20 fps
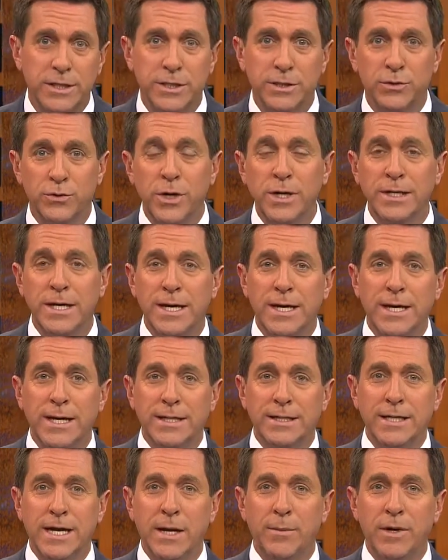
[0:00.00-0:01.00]
District.
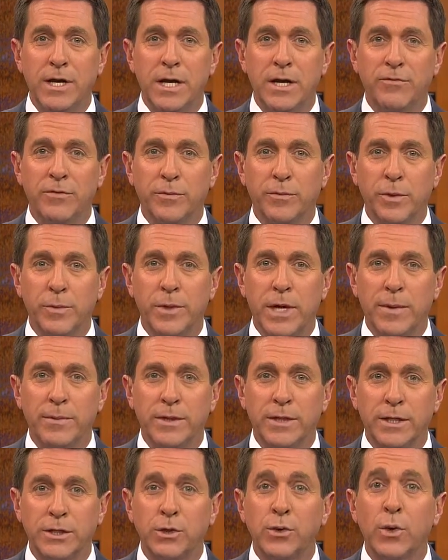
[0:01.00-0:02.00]
Tonight we hear from
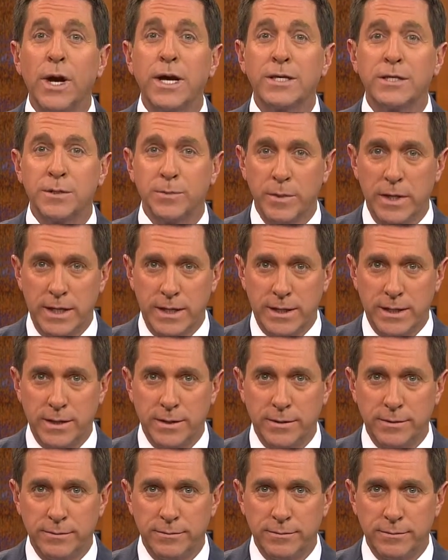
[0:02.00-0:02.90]
Republican Greg Smith.